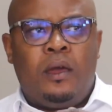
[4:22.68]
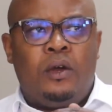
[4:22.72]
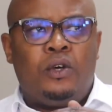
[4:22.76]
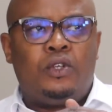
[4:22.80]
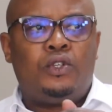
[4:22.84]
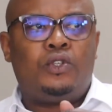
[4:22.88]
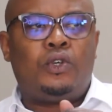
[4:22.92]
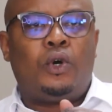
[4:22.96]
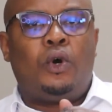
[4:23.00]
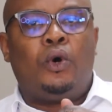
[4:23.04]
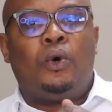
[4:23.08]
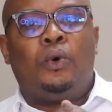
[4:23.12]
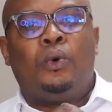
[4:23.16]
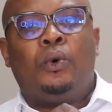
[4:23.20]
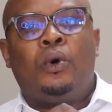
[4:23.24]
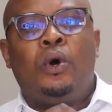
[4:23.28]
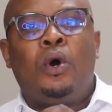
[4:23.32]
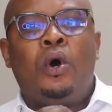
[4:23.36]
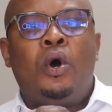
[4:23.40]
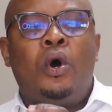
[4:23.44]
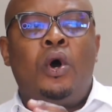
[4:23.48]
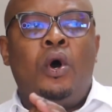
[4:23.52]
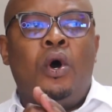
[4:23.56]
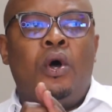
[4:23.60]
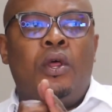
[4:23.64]

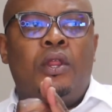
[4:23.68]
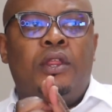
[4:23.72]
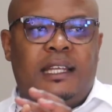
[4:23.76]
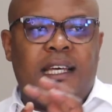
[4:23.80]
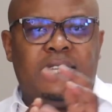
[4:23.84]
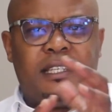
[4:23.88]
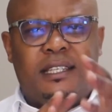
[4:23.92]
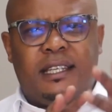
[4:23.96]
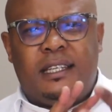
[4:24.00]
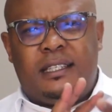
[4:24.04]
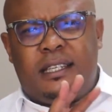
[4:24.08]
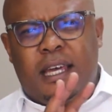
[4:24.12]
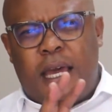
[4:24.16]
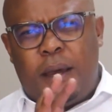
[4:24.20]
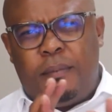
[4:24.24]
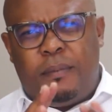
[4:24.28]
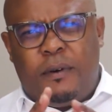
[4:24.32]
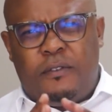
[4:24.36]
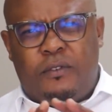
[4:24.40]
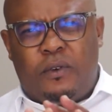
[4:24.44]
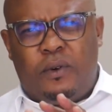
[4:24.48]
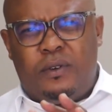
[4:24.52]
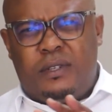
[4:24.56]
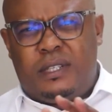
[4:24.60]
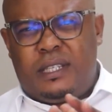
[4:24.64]
So that's the type
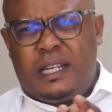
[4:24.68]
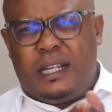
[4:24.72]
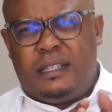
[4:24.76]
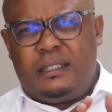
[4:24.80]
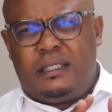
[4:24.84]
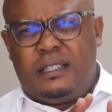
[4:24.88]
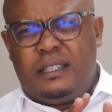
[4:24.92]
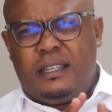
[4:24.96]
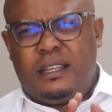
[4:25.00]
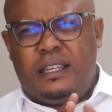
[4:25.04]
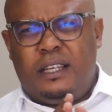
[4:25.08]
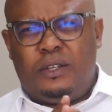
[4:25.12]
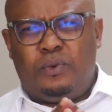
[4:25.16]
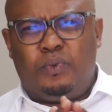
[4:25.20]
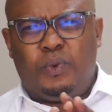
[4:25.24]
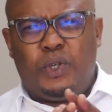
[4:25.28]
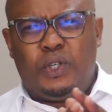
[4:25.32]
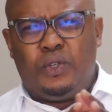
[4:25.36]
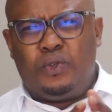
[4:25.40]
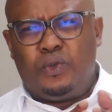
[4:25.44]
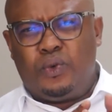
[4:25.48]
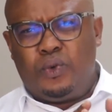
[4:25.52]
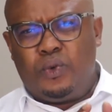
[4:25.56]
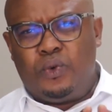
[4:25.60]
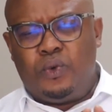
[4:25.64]
of consulting that
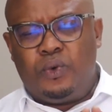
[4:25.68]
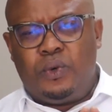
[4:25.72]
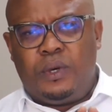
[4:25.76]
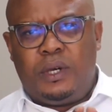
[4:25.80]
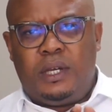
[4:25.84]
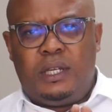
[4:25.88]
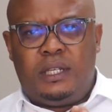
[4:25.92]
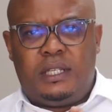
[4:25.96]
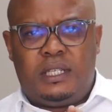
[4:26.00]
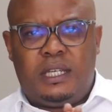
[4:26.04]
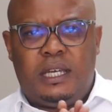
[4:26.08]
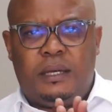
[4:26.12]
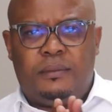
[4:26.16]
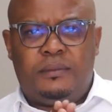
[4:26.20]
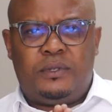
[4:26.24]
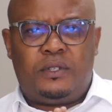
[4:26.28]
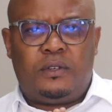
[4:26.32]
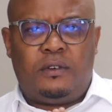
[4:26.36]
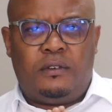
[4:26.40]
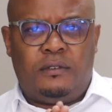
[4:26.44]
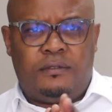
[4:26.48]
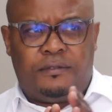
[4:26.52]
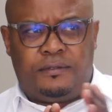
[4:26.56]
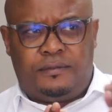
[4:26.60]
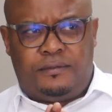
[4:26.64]
we do in terms
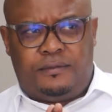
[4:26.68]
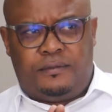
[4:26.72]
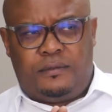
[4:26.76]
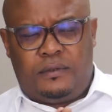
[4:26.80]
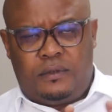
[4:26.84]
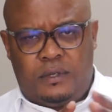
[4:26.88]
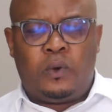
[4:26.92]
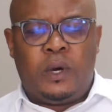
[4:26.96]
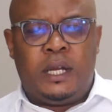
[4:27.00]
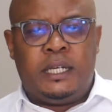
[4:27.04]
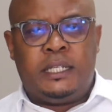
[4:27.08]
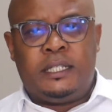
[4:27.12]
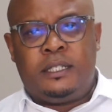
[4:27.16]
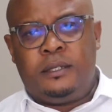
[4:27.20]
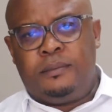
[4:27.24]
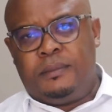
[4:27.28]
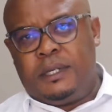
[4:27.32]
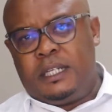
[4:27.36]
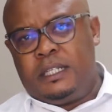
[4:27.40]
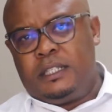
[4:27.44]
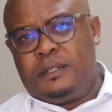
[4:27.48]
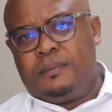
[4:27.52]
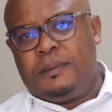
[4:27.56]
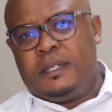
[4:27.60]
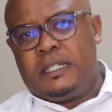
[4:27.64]
of quality
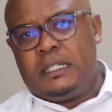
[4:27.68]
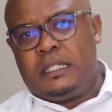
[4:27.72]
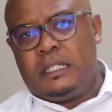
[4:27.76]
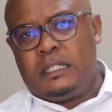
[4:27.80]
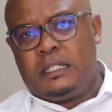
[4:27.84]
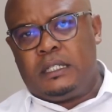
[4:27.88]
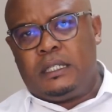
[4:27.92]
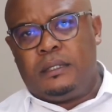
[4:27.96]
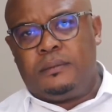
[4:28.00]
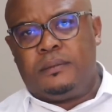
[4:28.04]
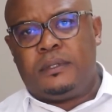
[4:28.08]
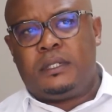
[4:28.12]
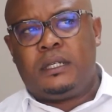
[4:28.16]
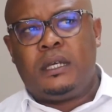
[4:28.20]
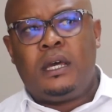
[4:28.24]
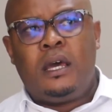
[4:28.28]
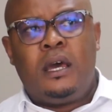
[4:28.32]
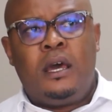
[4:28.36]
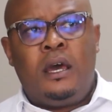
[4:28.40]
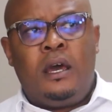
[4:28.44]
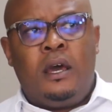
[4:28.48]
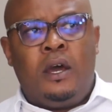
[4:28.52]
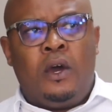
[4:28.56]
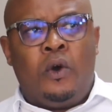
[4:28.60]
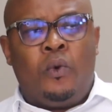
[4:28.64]
management systems.
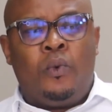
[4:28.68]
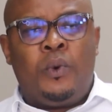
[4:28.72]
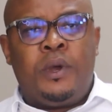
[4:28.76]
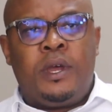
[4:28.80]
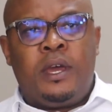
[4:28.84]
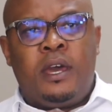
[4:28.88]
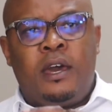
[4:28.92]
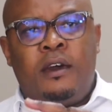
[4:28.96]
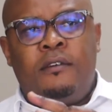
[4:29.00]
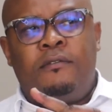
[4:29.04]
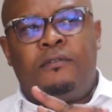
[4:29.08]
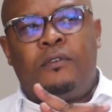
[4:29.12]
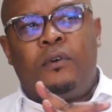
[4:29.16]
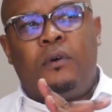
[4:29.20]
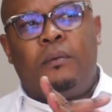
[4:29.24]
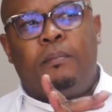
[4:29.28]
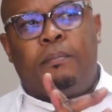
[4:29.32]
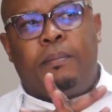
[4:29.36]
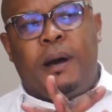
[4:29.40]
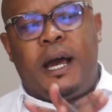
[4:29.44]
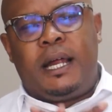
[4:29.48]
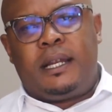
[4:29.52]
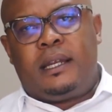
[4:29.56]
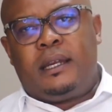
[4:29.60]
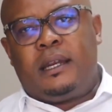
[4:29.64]
We
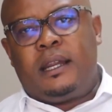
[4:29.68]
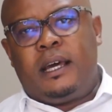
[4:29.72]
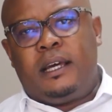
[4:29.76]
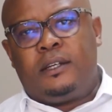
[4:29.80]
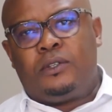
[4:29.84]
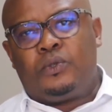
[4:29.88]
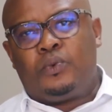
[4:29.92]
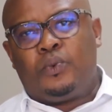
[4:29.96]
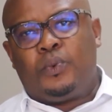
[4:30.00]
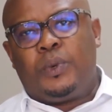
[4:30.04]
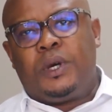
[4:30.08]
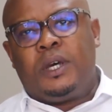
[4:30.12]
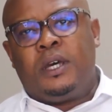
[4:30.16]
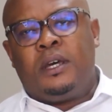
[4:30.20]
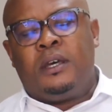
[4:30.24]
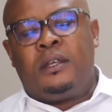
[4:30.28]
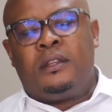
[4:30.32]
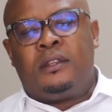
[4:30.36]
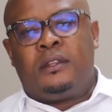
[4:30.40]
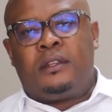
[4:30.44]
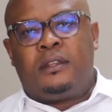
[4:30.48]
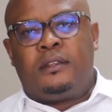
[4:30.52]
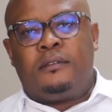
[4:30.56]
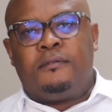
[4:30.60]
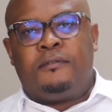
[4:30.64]
have partnered
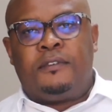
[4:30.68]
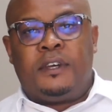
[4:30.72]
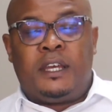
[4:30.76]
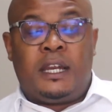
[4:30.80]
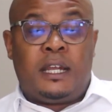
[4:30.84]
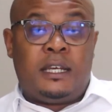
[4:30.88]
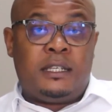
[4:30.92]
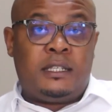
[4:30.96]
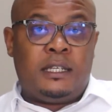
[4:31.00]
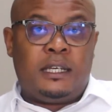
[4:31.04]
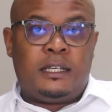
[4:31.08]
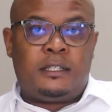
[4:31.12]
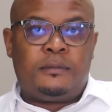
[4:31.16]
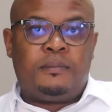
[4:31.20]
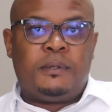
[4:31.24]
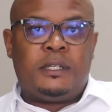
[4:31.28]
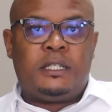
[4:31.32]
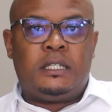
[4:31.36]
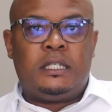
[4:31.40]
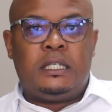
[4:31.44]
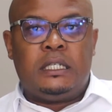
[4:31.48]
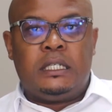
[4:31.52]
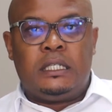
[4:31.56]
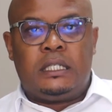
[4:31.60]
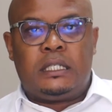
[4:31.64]
with various
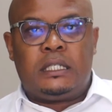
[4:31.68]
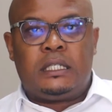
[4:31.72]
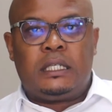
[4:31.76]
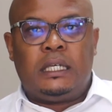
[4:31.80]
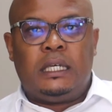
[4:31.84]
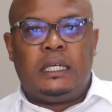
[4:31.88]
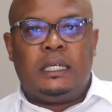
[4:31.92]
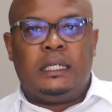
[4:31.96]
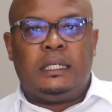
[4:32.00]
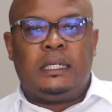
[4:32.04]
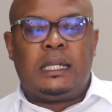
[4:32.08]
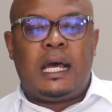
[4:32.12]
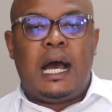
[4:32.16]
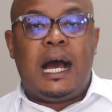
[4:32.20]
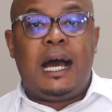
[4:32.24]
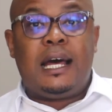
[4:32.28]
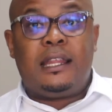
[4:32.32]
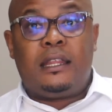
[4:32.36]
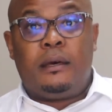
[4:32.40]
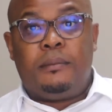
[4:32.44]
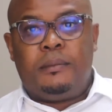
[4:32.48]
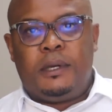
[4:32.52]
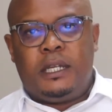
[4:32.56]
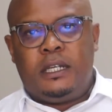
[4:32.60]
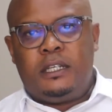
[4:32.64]
expertise in
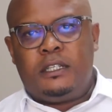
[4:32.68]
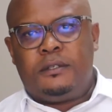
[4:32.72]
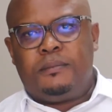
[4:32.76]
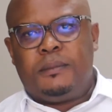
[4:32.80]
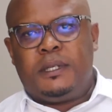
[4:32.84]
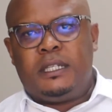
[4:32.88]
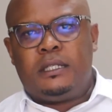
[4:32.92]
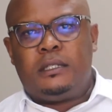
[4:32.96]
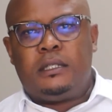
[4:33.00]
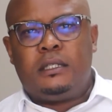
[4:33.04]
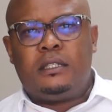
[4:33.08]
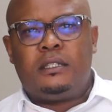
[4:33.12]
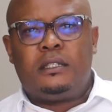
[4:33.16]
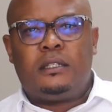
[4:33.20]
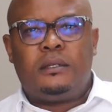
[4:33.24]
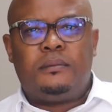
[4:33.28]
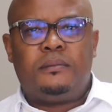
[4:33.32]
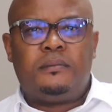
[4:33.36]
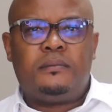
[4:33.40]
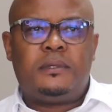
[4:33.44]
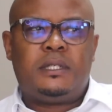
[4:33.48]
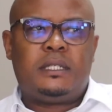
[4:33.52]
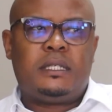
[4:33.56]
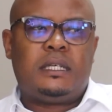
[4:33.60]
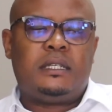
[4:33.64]
other management
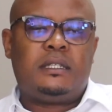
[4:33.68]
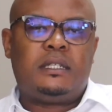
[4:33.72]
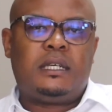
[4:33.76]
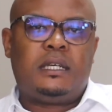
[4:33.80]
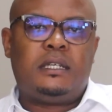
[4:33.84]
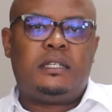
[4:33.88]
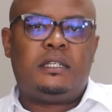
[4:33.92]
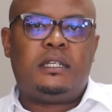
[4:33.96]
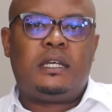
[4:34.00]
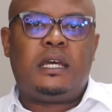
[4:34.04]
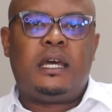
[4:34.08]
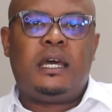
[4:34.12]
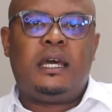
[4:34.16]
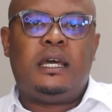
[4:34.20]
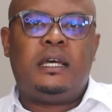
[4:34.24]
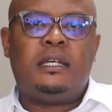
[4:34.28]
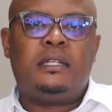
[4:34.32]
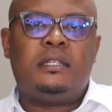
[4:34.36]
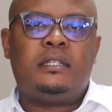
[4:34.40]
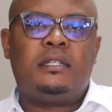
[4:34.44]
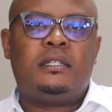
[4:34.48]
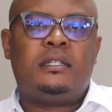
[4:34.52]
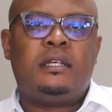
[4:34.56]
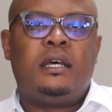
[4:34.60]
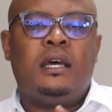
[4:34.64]
systems such
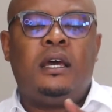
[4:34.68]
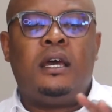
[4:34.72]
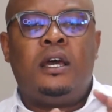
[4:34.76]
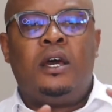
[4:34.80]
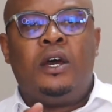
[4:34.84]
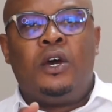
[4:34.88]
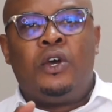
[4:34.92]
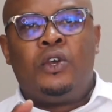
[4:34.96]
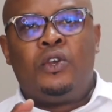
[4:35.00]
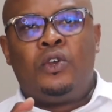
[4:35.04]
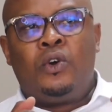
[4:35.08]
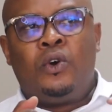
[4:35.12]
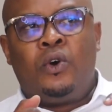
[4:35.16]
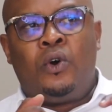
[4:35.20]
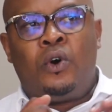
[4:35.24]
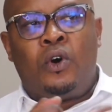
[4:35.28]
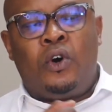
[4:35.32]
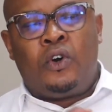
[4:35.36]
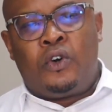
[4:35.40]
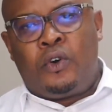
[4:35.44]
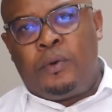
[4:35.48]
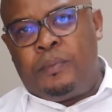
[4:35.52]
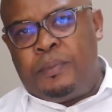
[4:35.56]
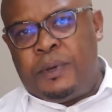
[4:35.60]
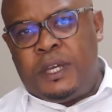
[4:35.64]
as your
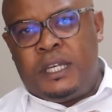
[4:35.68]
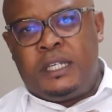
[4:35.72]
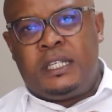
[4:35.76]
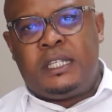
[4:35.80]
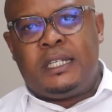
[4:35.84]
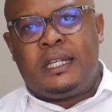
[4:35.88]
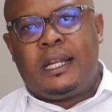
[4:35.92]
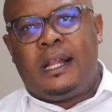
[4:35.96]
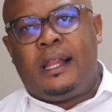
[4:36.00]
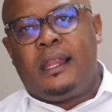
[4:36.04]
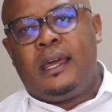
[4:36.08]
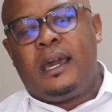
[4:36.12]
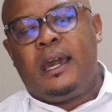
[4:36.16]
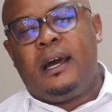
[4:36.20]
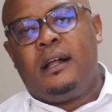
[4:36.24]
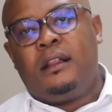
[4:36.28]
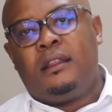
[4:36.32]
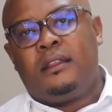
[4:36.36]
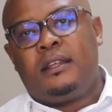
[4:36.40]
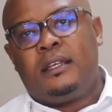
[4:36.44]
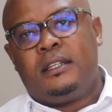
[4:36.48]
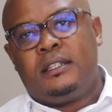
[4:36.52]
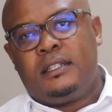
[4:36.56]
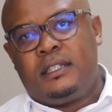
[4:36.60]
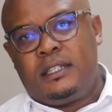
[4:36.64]
occupational
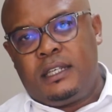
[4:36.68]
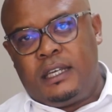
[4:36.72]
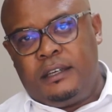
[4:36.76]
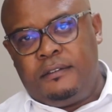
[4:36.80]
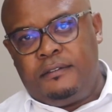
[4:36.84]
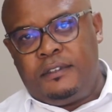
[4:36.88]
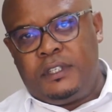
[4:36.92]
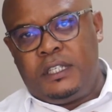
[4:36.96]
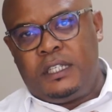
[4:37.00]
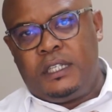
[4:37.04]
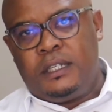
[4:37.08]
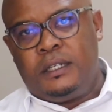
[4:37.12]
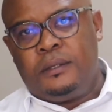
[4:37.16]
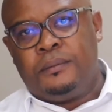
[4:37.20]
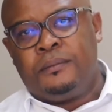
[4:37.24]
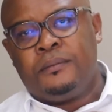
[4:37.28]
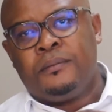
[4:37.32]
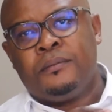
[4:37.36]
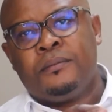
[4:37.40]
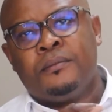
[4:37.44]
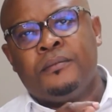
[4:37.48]
health and safety,